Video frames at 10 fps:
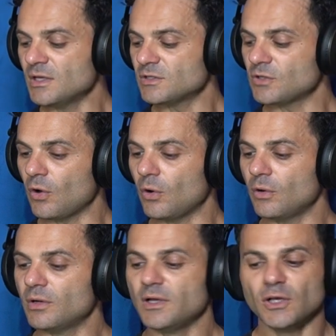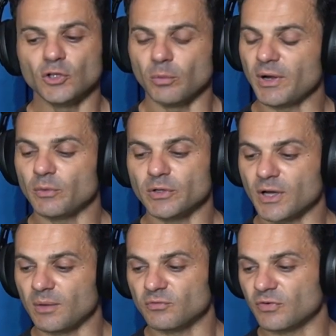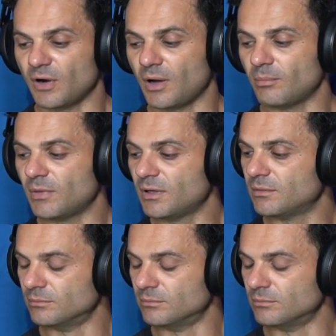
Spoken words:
So no matter where you come from,